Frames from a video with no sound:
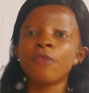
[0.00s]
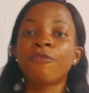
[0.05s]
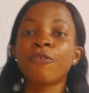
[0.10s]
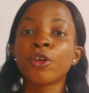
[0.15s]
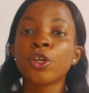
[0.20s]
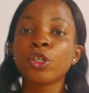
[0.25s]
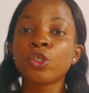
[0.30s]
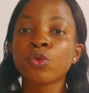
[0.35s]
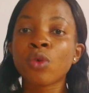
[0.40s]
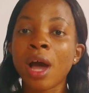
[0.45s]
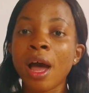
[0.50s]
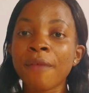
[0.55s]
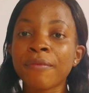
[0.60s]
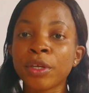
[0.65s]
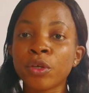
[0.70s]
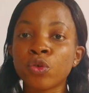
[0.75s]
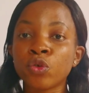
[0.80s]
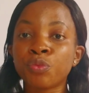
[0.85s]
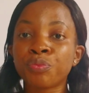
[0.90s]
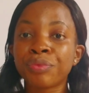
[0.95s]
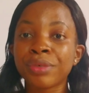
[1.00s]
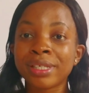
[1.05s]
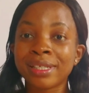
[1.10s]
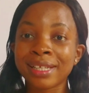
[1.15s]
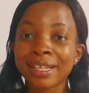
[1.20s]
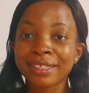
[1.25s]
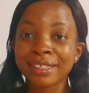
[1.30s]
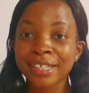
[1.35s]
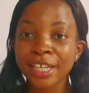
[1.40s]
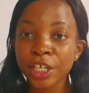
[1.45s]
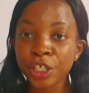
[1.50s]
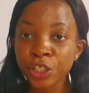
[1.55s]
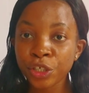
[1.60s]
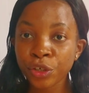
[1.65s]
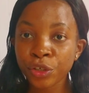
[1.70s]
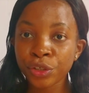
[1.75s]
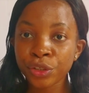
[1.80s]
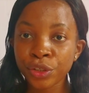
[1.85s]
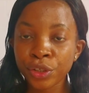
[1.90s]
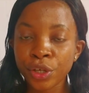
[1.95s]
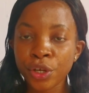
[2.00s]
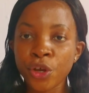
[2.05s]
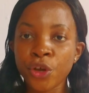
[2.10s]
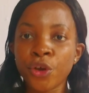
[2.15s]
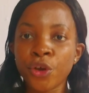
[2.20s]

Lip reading: For you to have a good presentation,